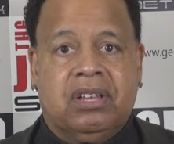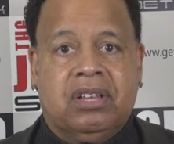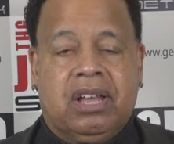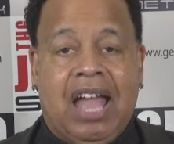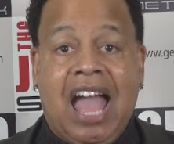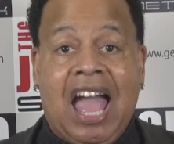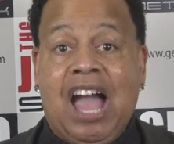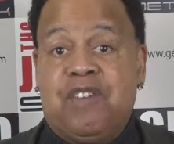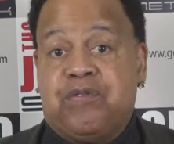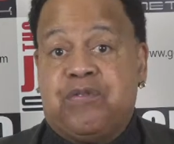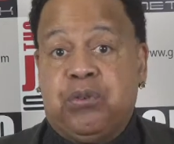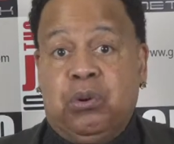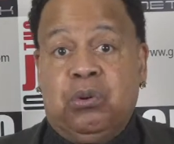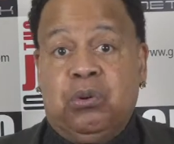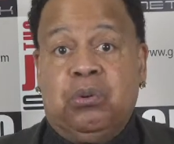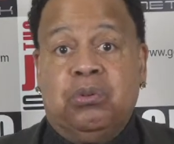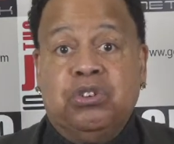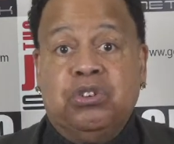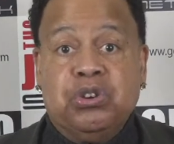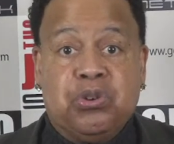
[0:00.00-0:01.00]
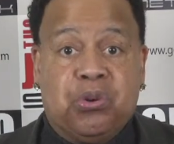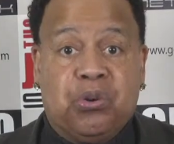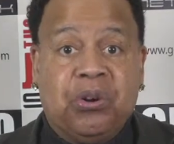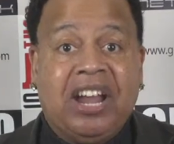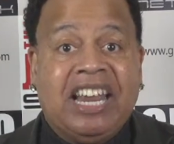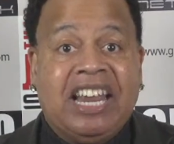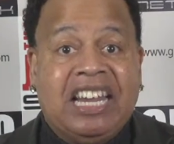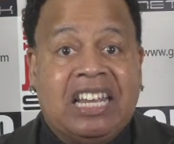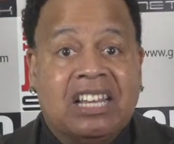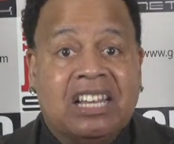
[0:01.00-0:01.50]

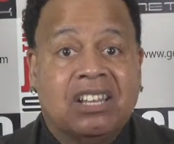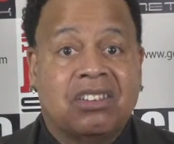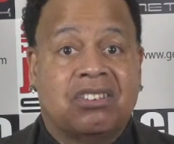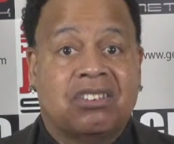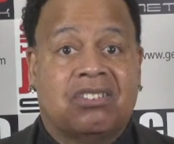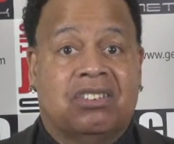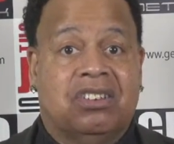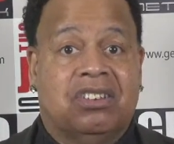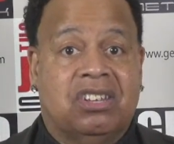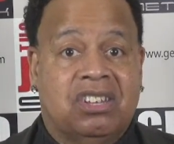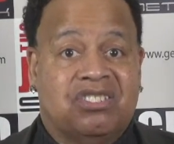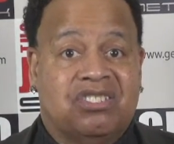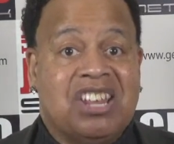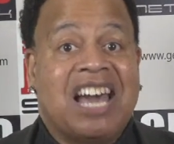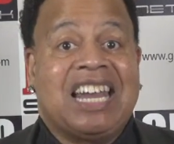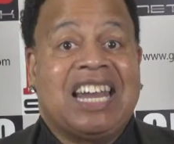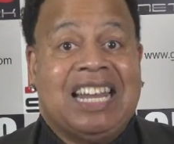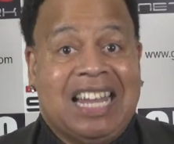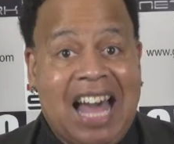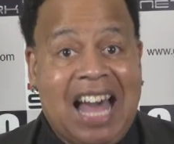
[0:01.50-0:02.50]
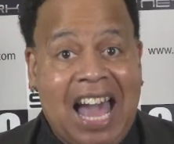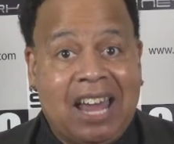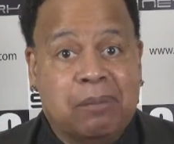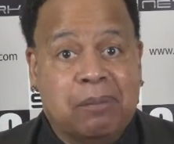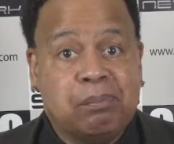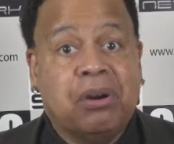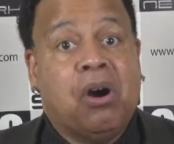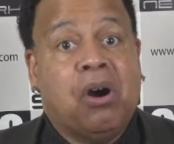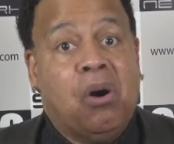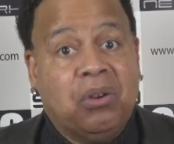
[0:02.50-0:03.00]
Afro-Ukrainians? It's not a lot,
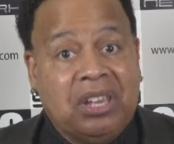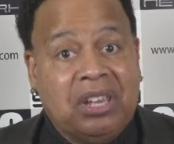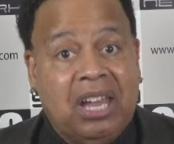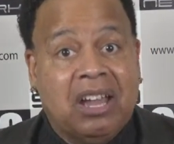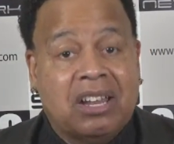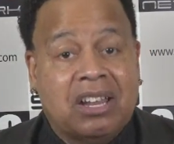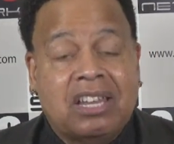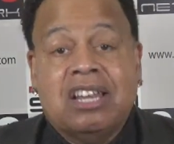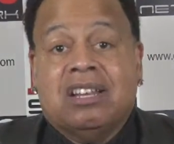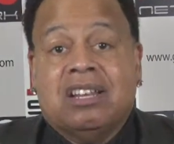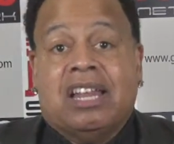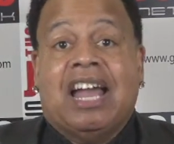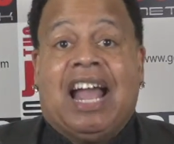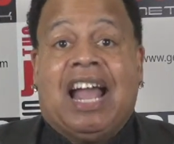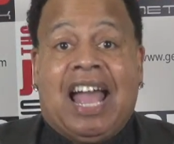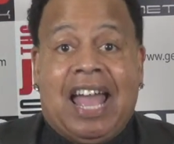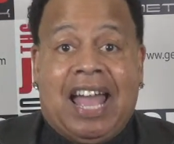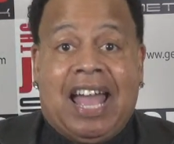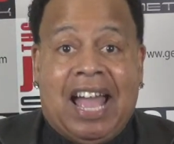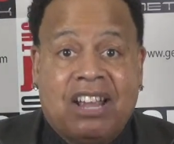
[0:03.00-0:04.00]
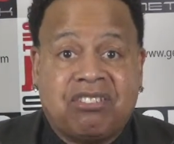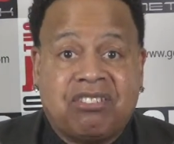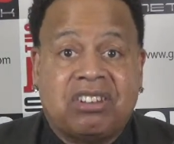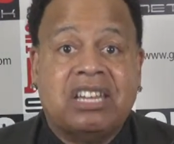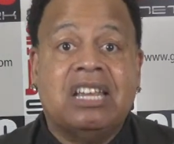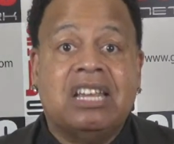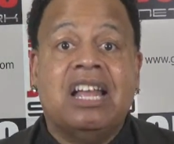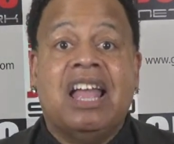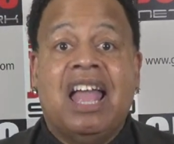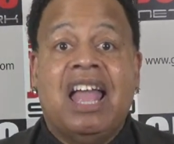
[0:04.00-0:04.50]
but they're
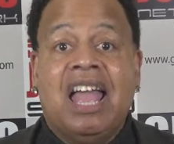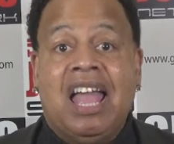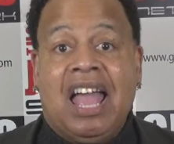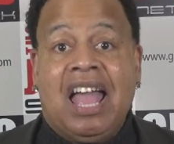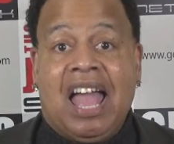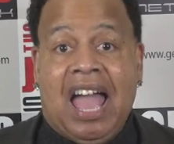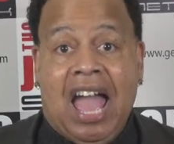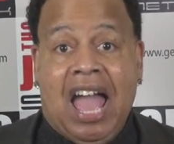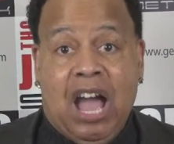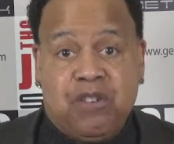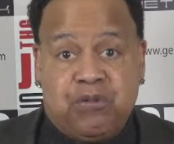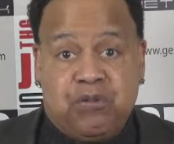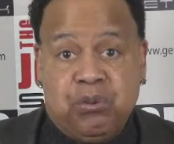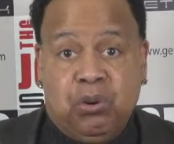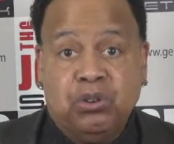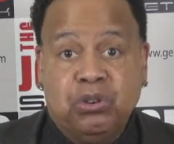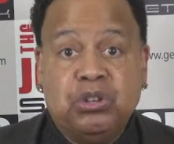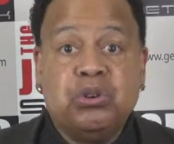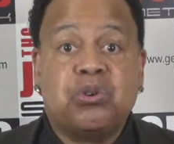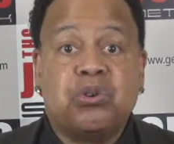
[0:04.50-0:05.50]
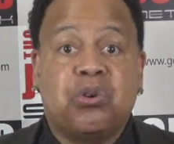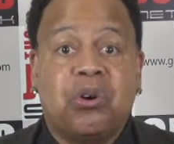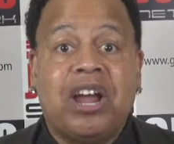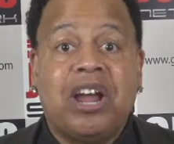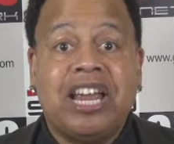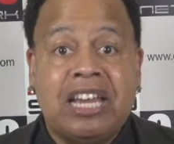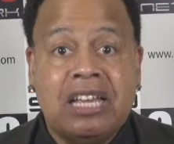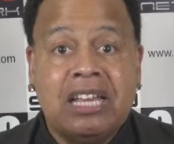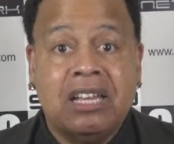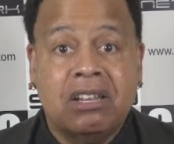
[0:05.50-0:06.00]
actually
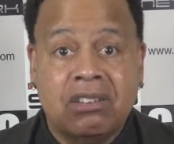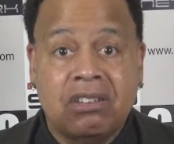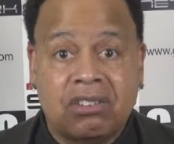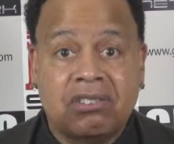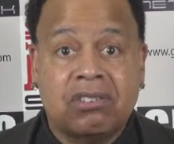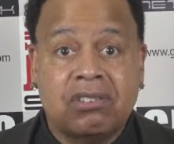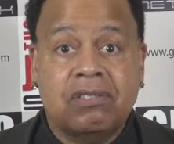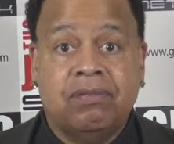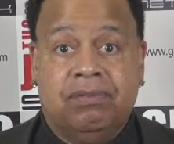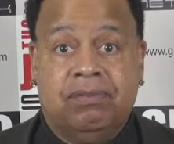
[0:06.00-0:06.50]
Afro-Ukrainians,